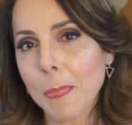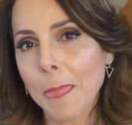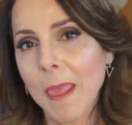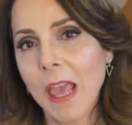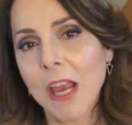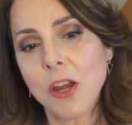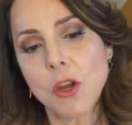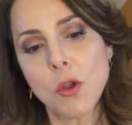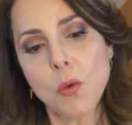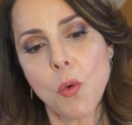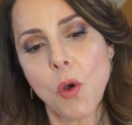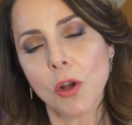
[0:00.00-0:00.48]

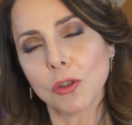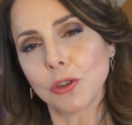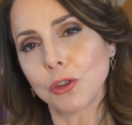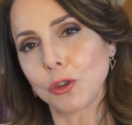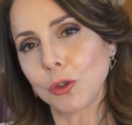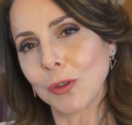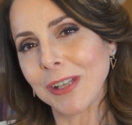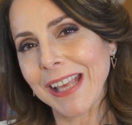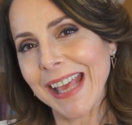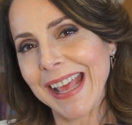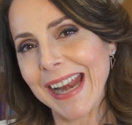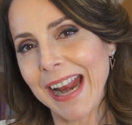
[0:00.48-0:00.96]
and you
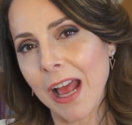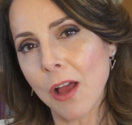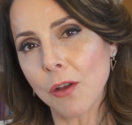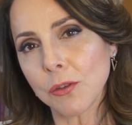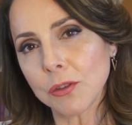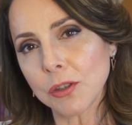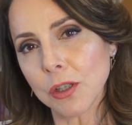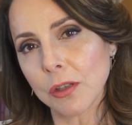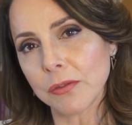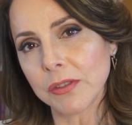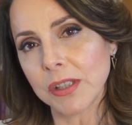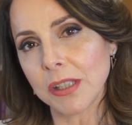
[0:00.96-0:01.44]
want to get
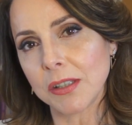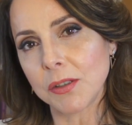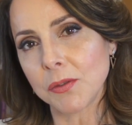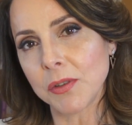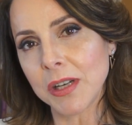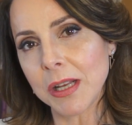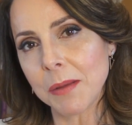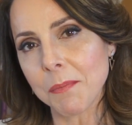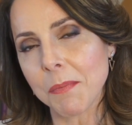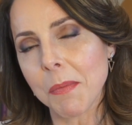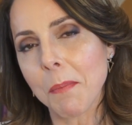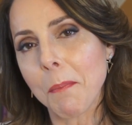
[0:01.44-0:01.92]
out of the
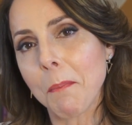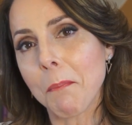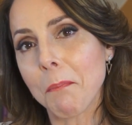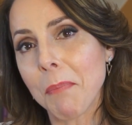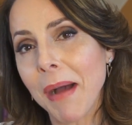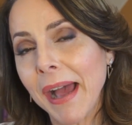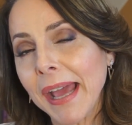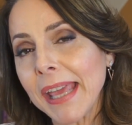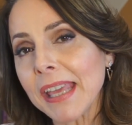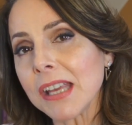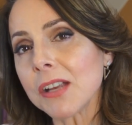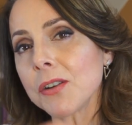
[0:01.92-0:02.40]
dream
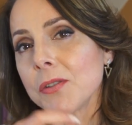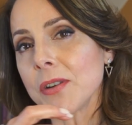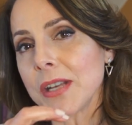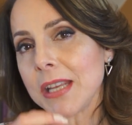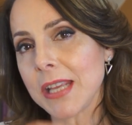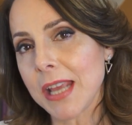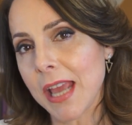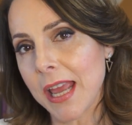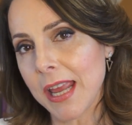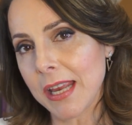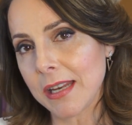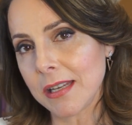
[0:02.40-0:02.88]
by
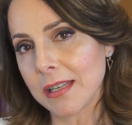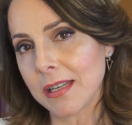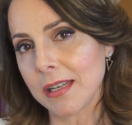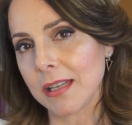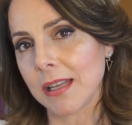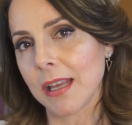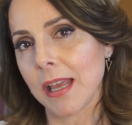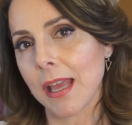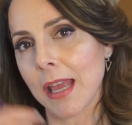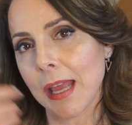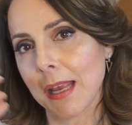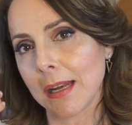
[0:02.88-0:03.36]

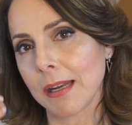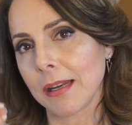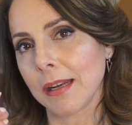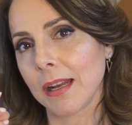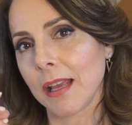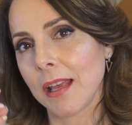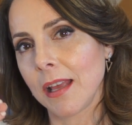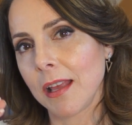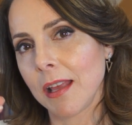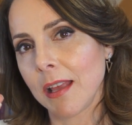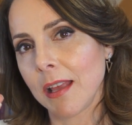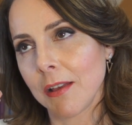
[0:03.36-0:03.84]
creating
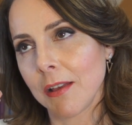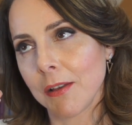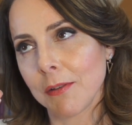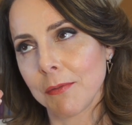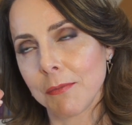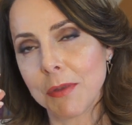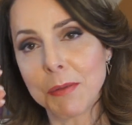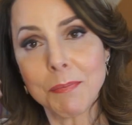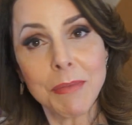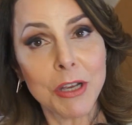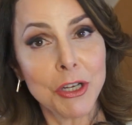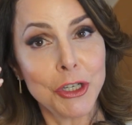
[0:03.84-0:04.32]
an
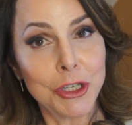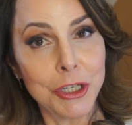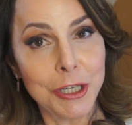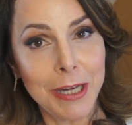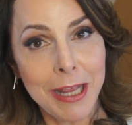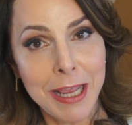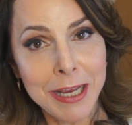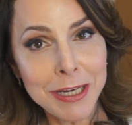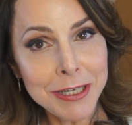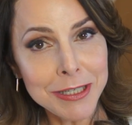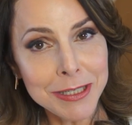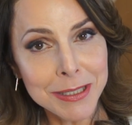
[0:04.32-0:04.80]

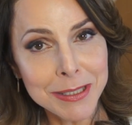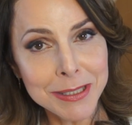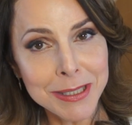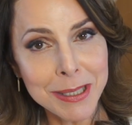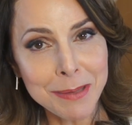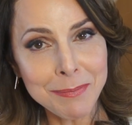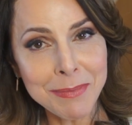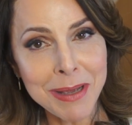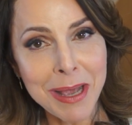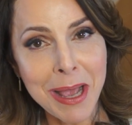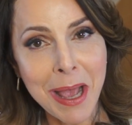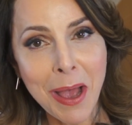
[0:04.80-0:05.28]
imagination
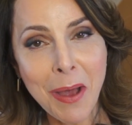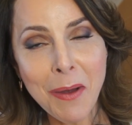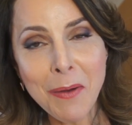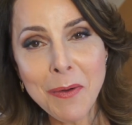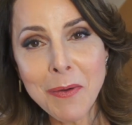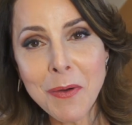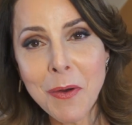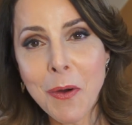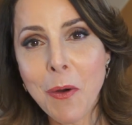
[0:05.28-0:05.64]
somehow,